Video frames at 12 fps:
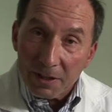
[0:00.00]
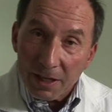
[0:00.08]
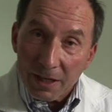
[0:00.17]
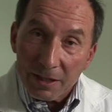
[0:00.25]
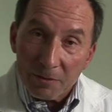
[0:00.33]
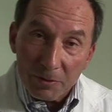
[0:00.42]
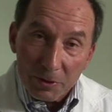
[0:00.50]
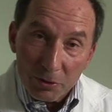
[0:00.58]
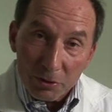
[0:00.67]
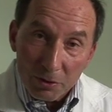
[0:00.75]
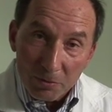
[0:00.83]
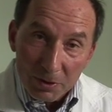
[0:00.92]
that and
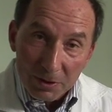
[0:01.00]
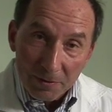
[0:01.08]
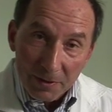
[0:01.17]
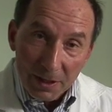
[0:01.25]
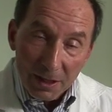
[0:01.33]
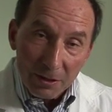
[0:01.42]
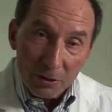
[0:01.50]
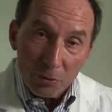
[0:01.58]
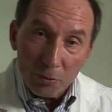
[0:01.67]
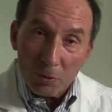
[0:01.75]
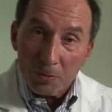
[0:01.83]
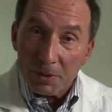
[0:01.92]
reduce the risk of that, you
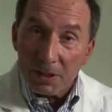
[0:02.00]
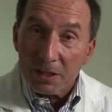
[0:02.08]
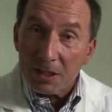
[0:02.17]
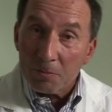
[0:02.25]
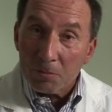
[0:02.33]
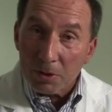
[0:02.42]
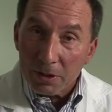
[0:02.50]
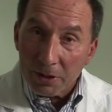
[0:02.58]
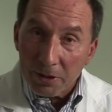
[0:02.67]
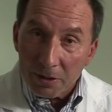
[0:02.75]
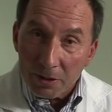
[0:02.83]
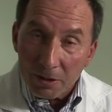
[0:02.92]
will be on a blood
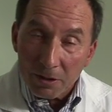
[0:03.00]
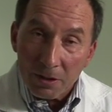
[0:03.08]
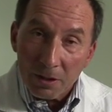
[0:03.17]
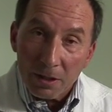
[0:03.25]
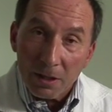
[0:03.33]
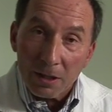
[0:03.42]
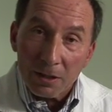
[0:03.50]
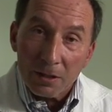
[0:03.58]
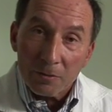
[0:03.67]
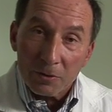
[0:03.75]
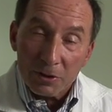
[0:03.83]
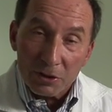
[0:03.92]
thinner,
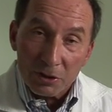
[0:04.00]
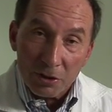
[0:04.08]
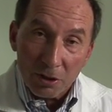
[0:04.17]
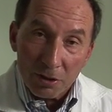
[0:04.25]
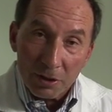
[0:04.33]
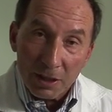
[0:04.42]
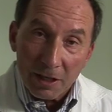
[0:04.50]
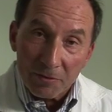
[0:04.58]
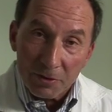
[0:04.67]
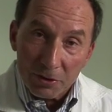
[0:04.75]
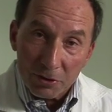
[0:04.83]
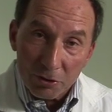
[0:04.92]
which is started
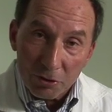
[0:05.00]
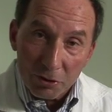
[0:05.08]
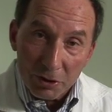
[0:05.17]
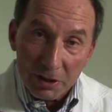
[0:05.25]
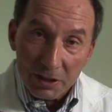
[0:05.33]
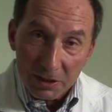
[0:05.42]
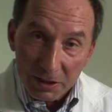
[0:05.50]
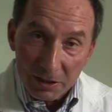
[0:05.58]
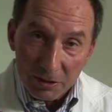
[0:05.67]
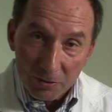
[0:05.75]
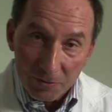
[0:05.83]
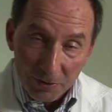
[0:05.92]
after your surgery and
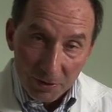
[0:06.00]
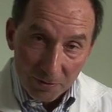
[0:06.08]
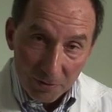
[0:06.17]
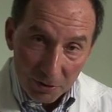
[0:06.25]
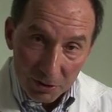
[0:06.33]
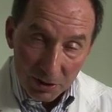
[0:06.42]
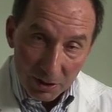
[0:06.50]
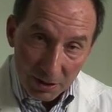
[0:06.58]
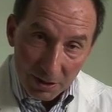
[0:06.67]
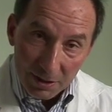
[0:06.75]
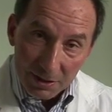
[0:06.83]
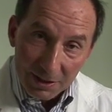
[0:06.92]
continued for the first
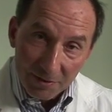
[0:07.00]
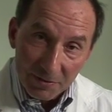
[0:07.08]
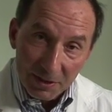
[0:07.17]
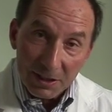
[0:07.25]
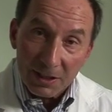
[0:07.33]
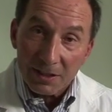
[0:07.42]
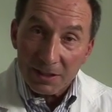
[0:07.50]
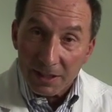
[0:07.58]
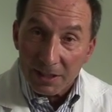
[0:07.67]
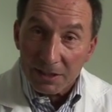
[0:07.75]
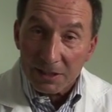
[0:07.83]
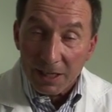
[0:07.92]
7 to 10
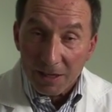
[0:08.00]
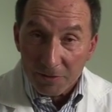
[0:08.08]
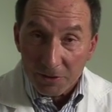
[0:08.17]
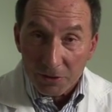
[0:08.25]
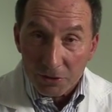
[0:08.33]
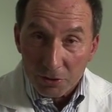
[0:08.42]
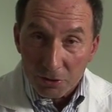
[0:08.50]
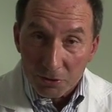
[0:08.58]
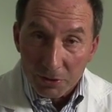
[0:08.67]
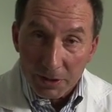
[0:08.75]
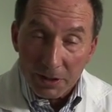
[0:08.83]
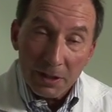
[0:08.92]
days after the
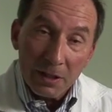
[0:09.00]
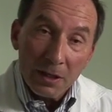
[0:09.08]
surgery.